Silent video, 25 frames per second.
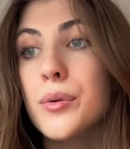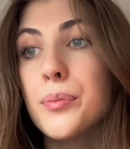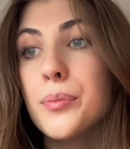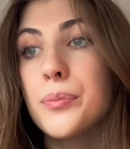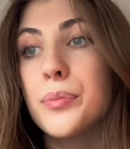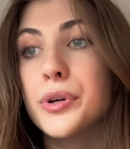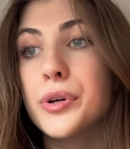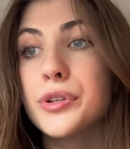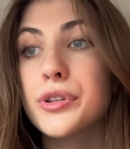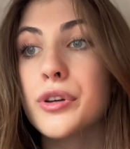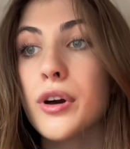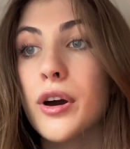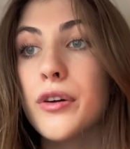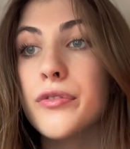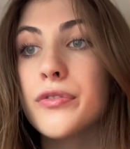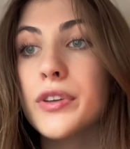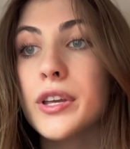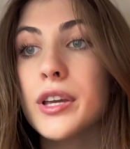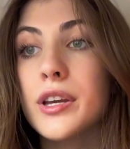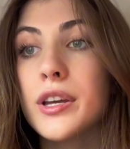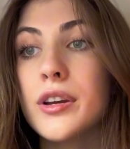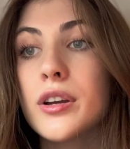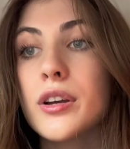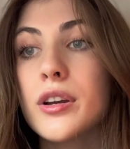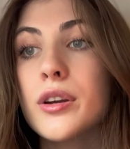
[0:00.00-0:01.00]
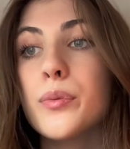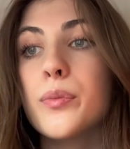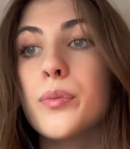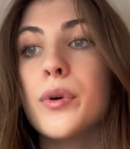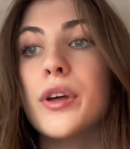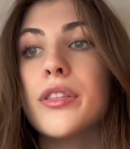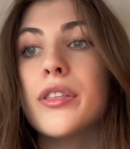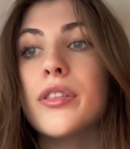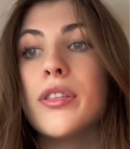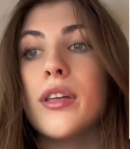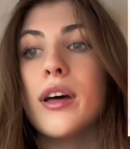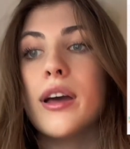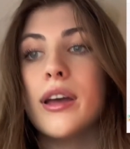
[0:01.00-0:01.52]
booked off here
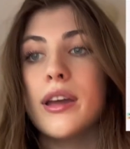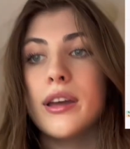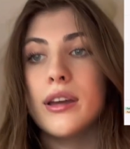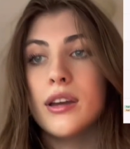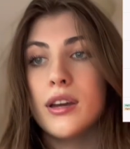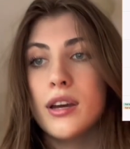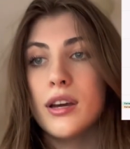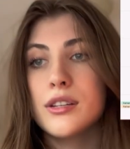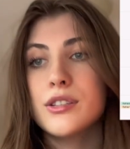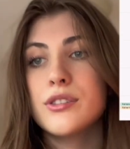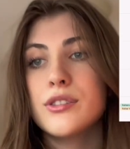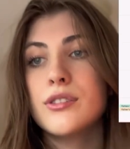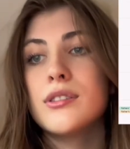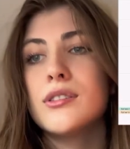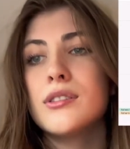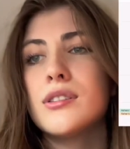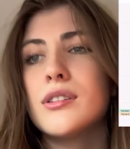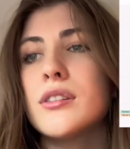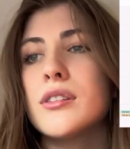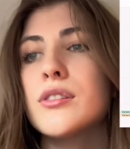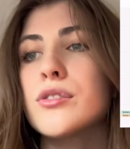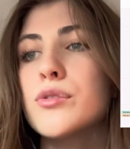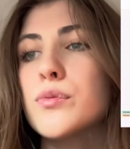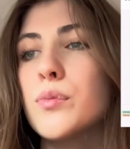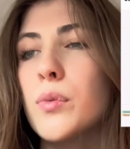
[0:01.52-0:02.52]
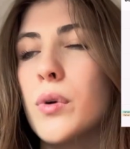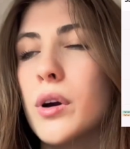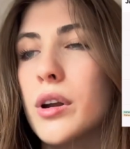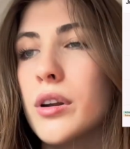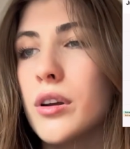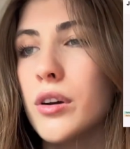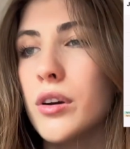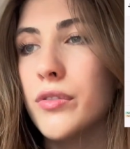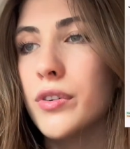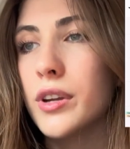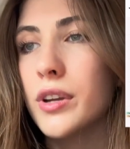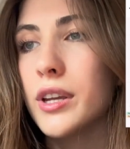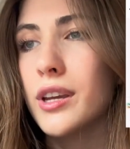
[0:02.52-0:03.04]
with like, as you can see, there's one
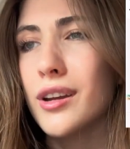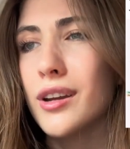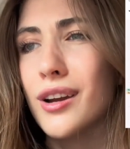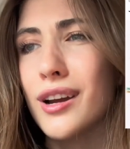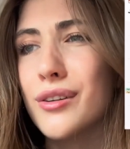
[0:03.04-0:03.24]
over here.